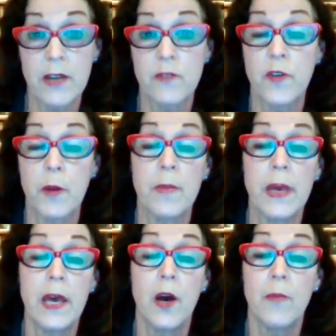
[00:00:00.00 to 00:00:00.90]
And from
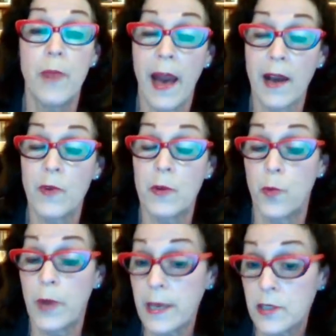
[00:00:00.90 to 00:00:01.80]
back when
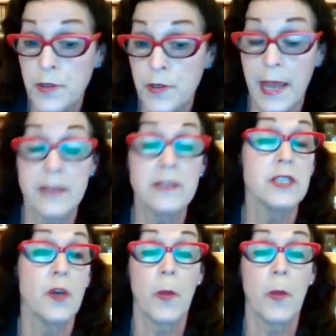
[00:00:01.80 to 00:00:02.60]
we trained